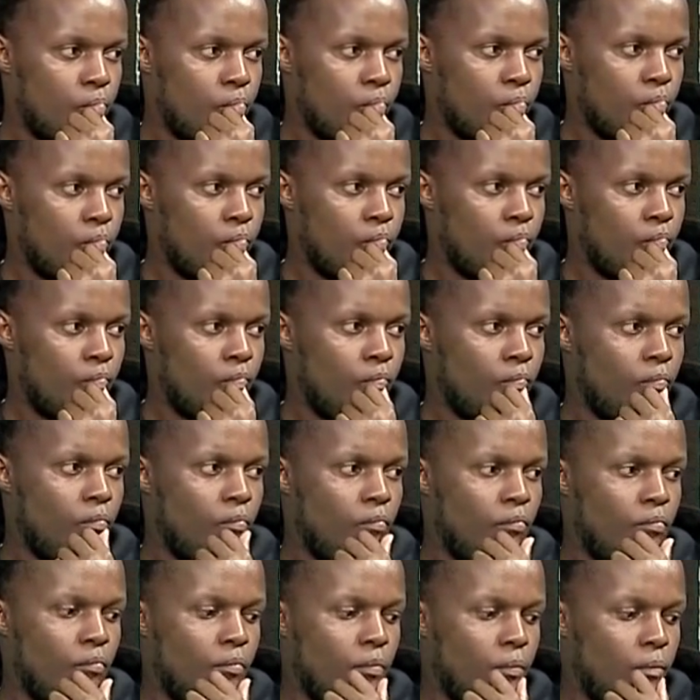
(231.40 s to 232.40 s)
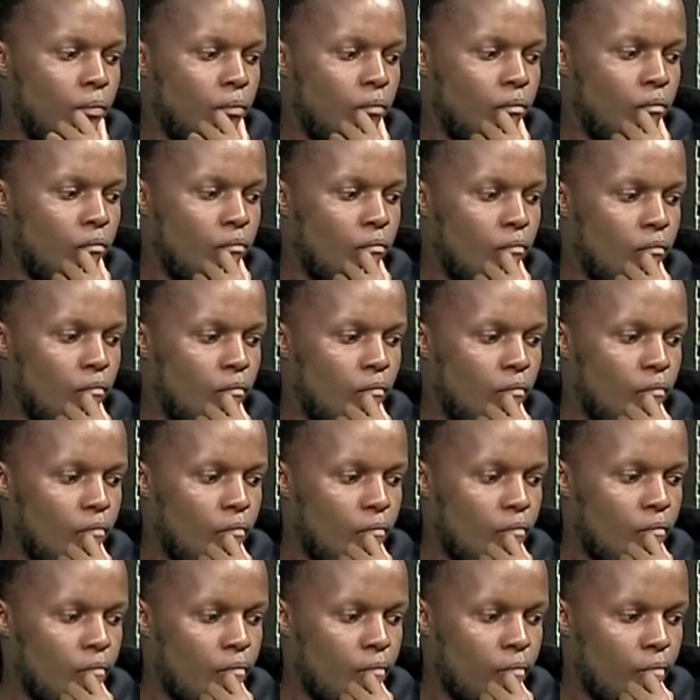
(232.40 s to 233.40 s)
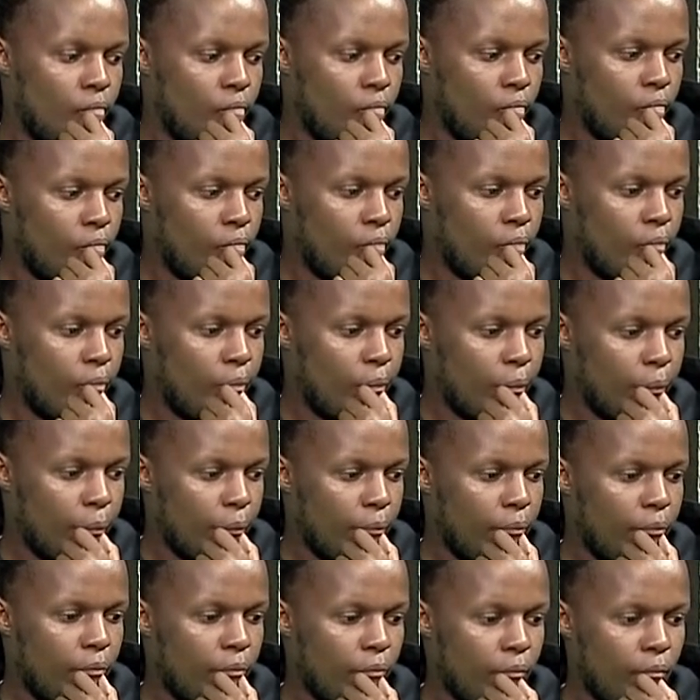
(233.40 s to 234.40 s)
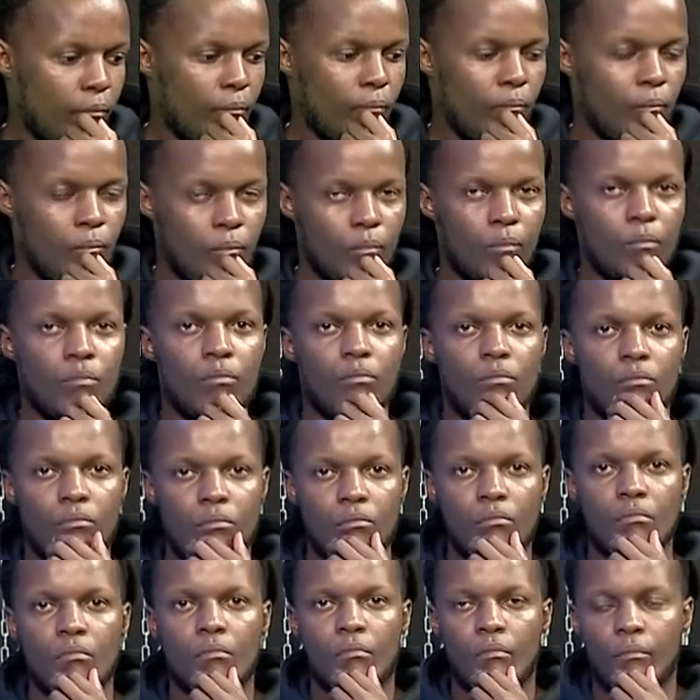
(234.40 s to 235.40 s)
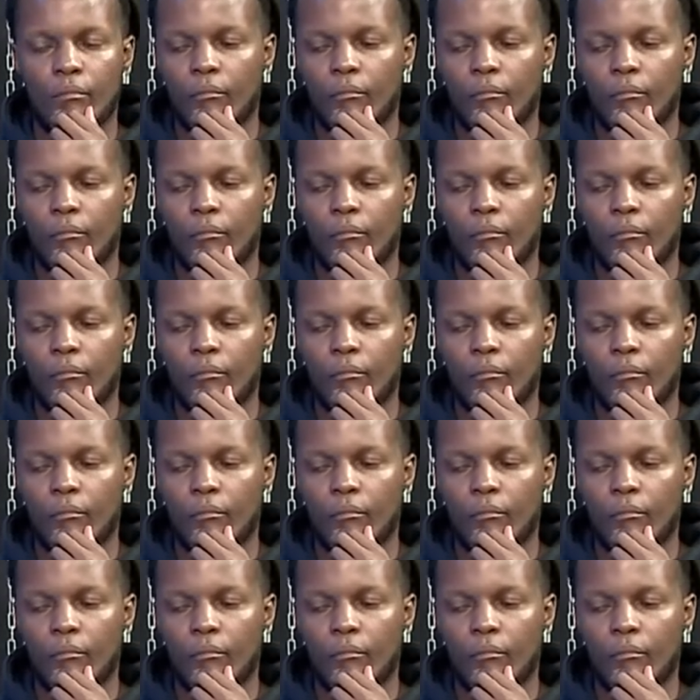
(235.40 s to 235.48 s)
The person shown says nothing.